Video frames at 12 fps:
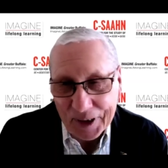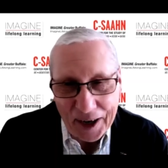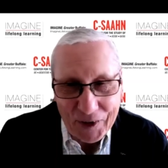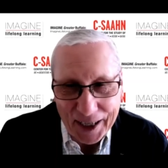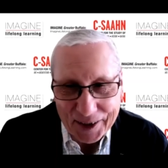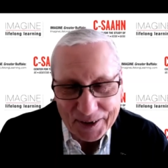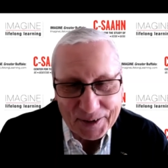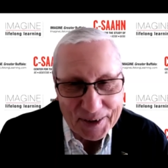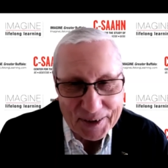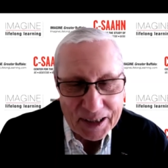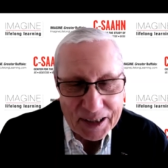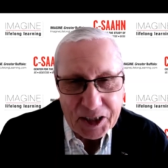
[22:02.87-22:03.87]
have got,
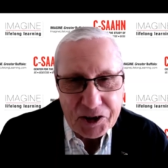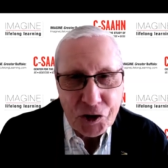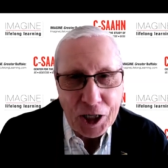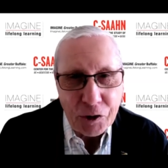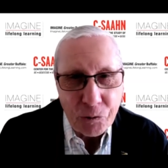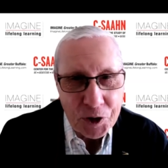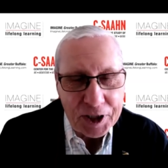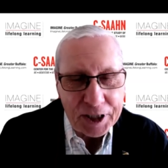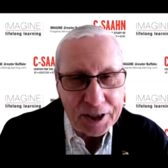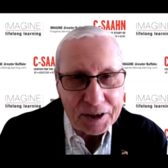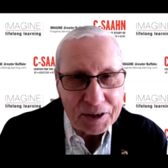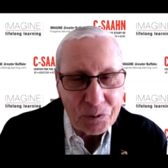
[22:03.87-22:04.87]
let's start with
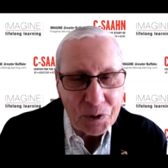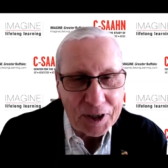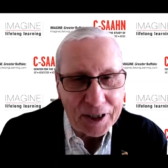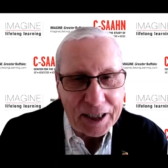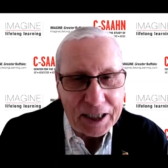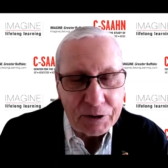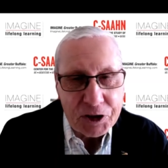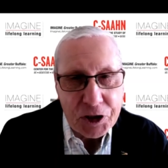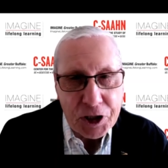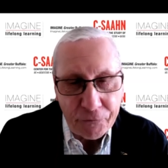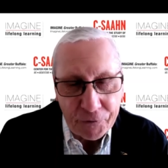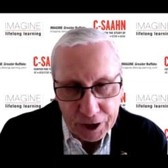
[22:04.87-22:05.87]
the, with the
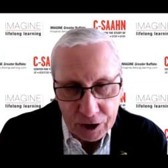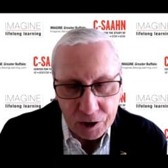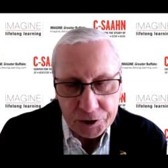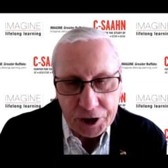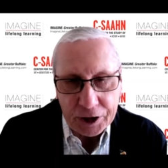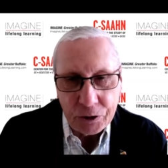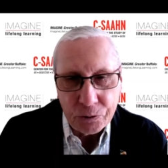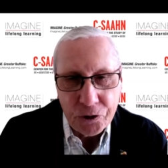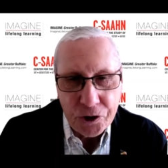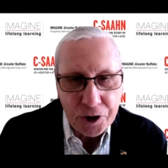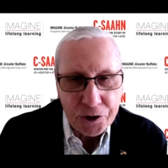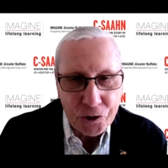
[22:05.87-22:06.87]
difficulty. You
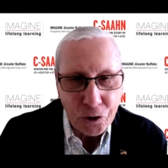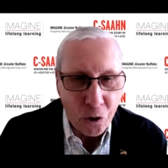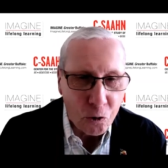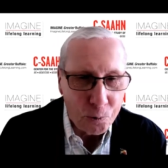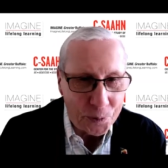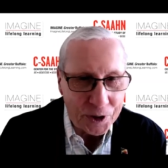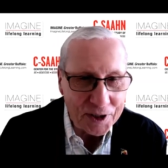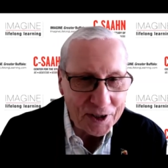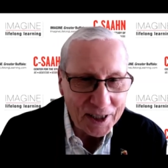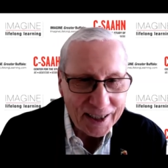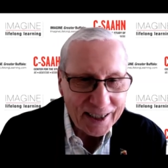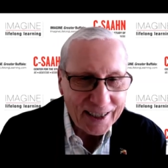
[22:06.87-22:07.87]
just opened
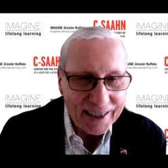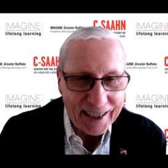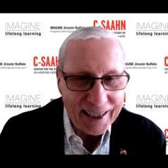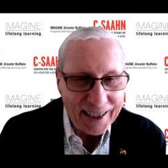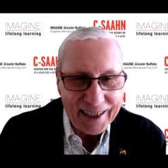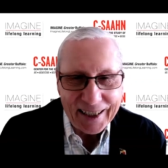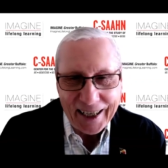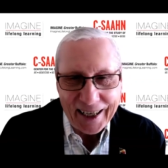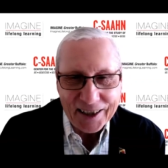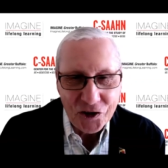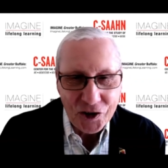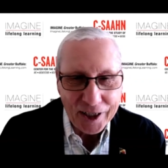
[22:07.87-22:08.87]
uh,
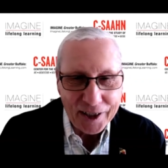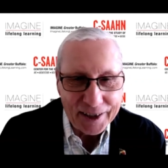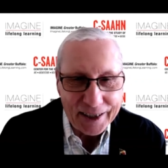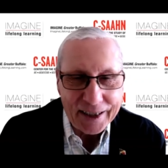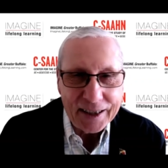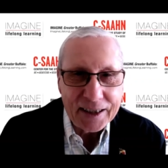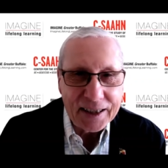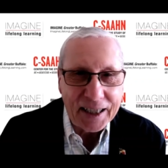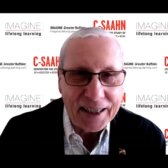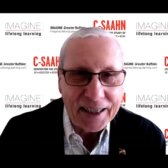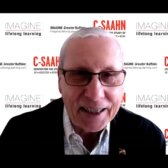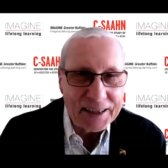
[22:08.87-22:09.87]
and suddenly
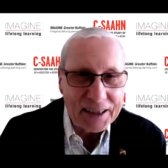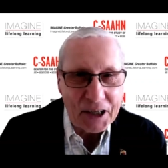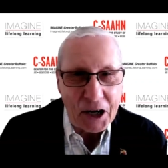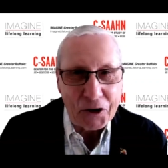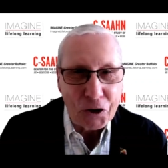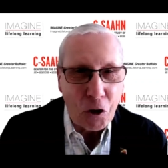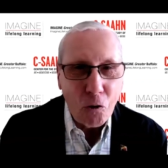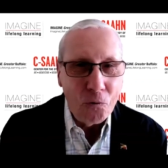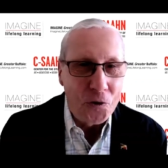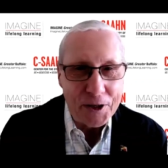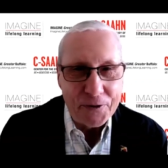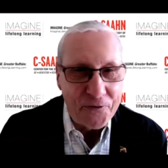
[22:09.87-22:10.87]
uh, a
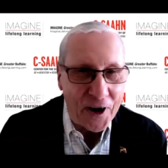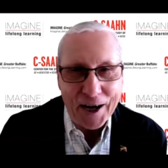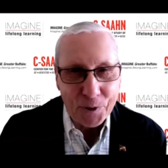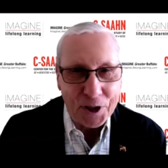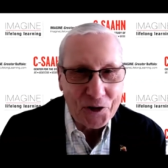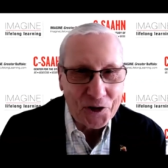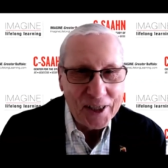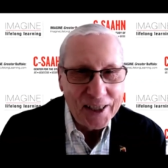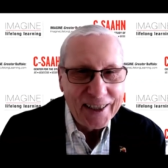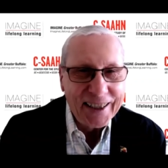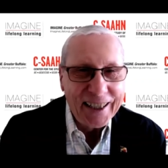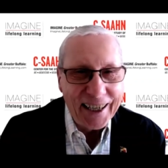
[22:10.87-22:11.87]
COVID virus
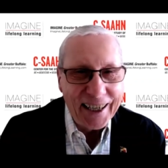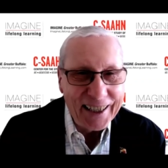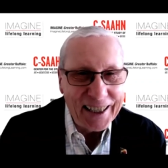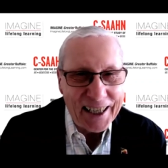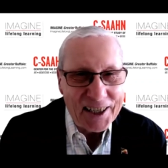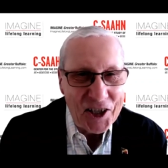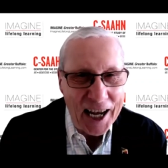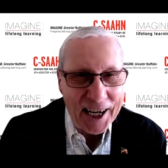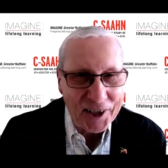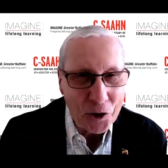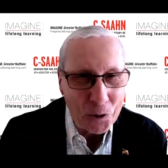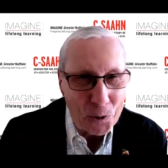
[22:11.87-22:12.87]
uh,
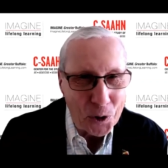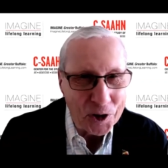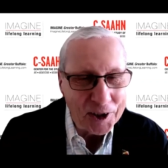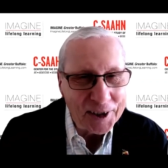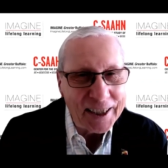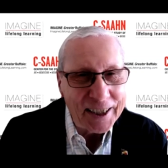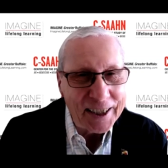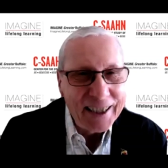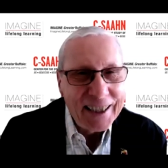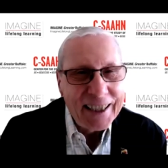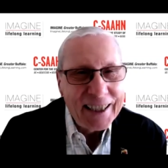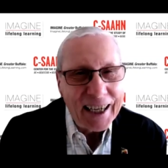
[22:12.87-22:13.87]
attacks the world.
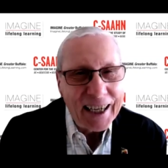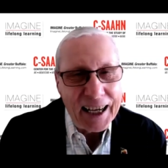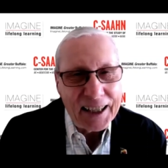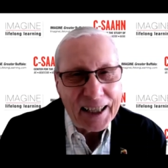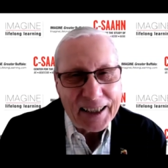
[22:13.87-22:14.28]
How, uh,